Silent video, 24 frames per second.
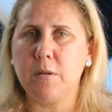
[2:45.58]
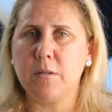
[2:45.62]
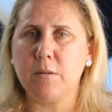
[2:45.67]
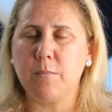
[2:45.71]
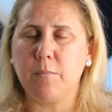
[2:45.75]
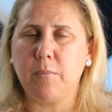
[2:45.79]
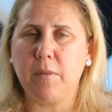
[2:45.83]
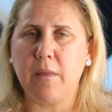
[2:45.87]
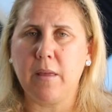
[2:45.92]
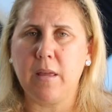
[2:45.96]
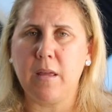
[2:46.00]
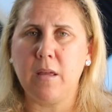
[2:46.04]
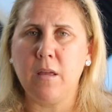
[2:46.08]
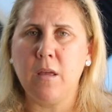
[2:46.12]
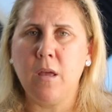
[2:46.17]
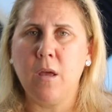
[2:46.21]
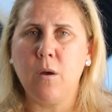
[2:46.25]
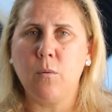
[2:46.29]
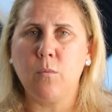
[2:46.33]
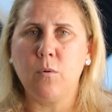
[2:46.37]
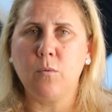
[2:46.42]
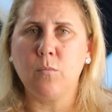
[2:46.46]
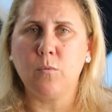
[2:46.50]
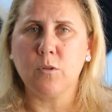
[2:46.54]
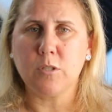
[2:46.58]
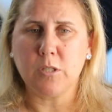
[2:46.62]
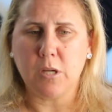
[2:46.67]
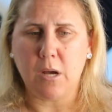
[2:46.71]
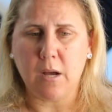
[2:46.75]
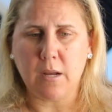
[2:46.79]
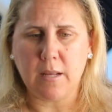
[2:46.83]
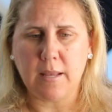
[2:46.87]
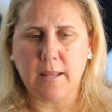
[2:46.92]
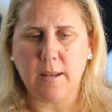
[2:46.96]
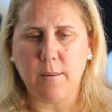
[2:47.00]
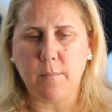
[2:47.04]
into play when we're
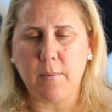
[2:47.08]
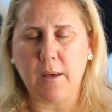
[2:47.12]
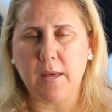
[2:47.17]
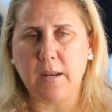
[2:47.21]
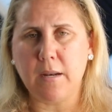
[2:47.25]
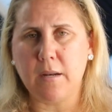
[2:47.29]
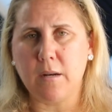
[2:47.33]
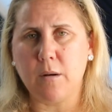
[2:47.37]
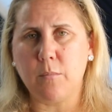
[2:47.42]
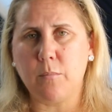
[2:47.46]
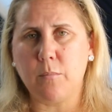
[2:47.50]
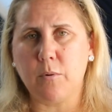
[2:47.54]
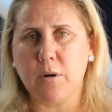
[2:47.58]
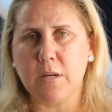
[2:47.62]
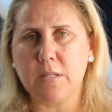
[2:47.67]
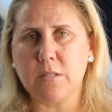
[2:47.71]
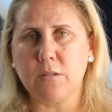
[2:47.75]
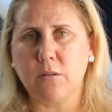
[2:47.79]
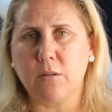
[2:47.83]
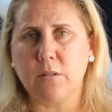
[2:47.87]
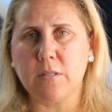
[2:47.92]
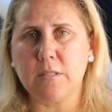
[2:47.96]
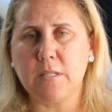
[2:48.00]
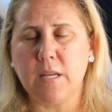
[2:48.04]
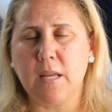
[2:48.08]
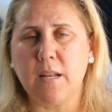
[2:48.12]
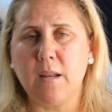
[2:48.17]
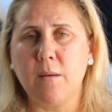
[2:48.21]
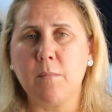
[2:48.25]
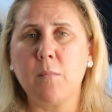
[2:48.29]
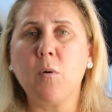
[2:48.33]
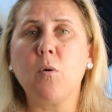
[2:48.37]
talking about an appraisal addendum,